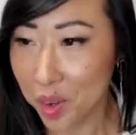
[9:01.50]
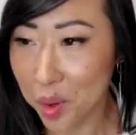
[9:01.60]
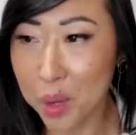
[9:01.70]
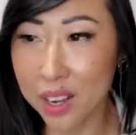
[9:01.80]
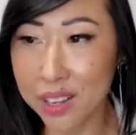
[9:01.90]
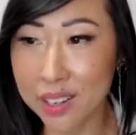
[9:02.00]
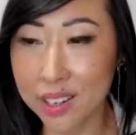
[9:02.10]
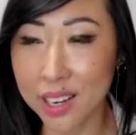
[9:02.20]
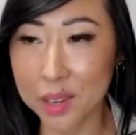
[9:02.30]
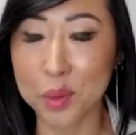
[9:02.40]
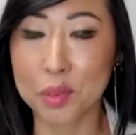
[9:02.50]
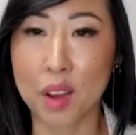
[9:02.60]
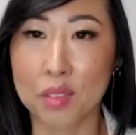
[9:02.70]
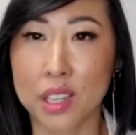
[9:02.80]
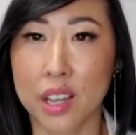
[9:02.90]
But if you've
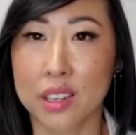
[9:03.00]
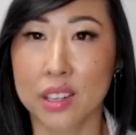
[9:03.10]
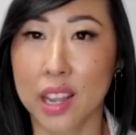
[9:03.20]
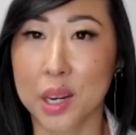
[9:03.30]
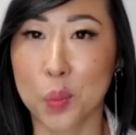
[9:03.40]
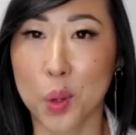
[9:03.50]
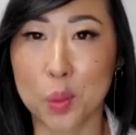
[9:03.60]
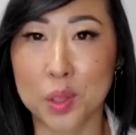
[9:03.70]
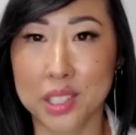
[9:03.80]
ever done any work with the